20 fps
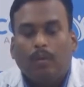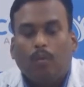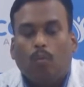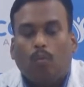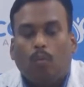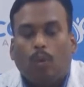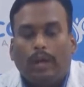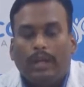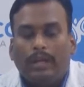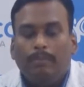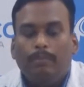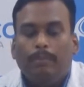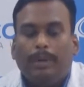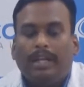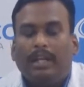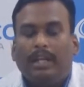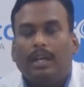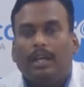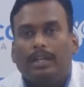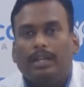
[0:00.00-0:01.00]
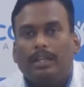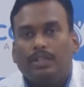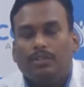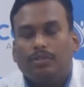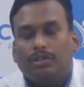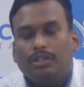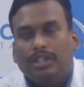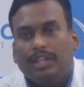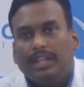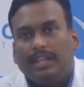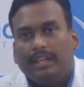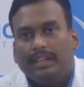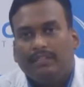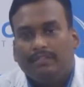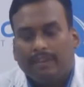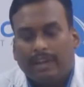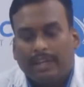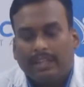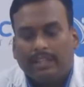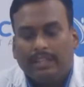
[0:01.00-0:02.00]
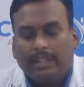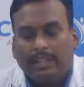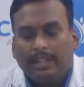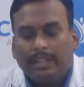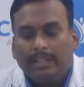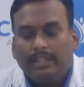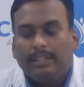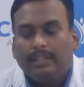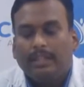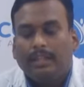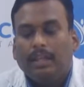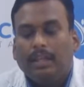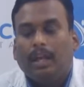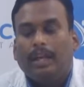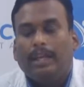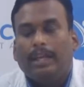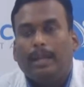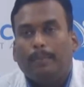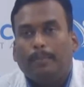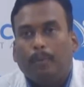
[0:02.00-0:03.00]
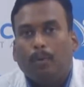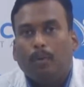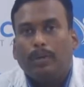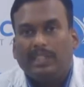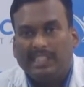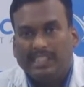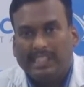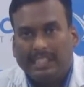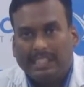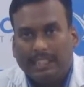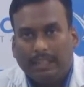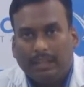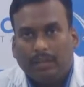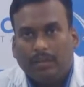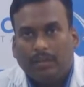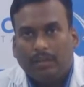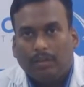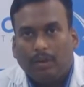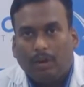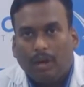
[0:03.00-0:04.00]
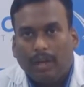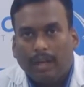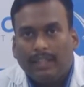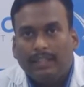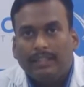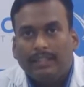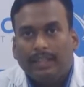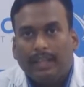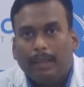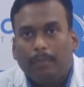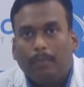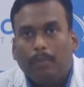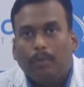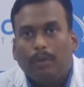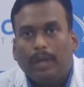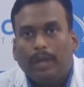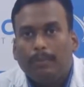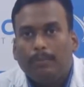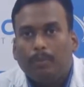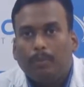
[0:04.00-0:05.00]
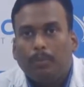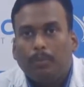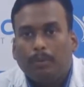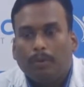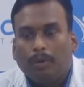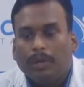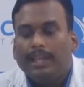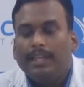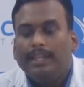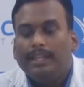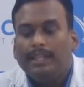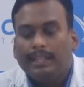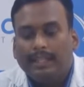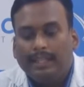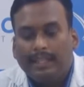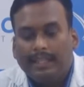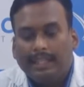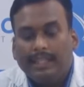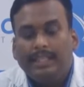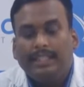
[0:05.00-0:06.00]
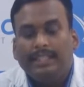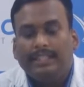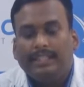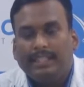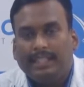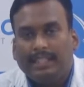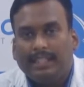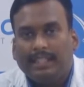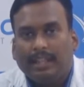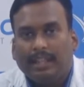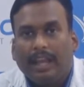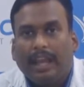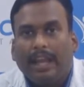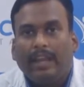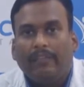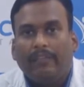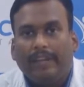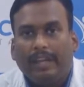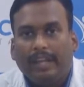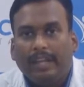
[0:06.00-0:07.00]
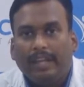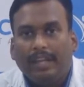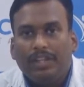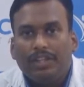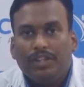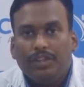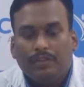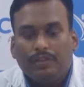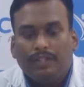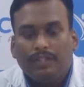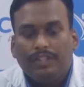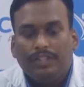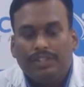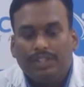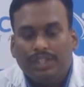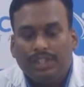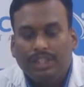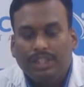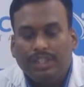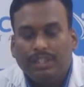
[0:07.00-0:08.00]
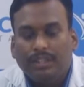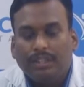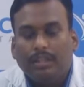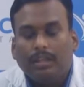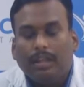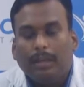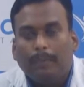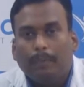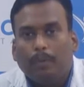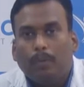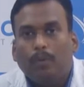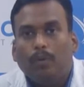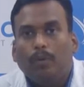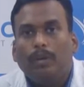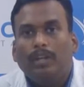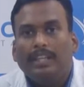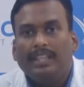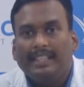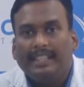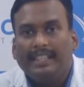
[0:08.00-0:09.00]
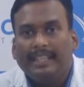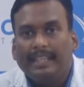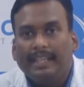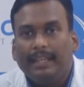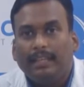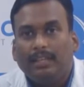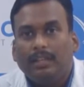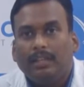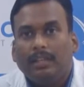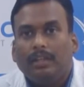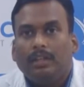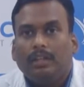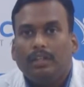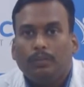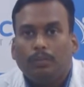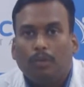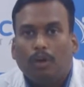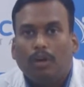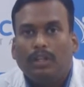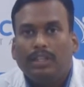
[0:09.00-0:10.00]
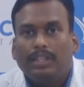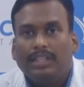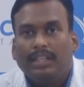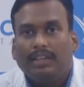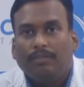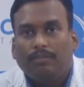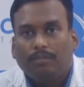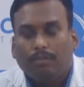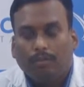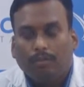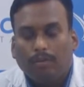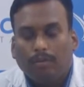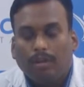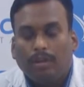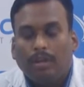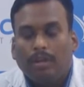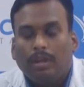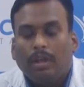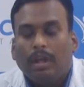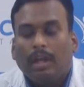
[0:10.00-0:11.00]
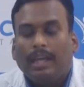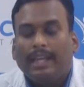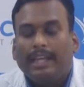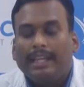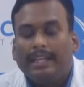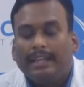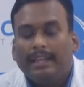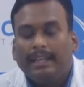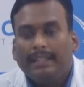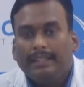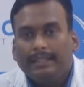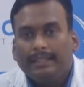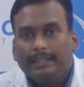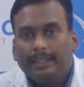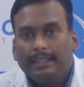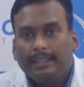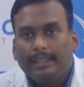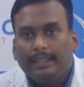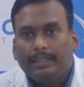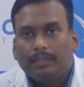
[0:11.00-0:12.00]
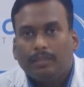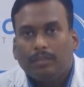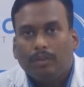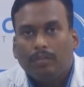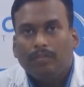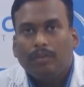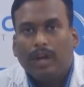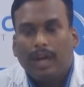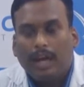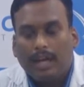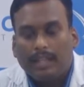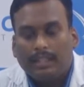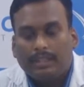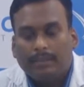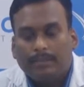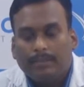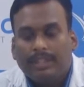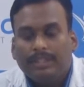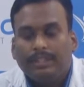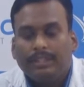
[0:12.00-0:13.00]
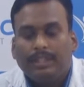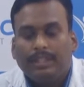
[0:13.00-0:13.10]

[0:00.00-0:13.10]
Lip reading: One better understood genetic factor is ApoE, called as apolipoprotein E gene. A variation of this gene, ApoE small e4, increases the risk of Alzheimer's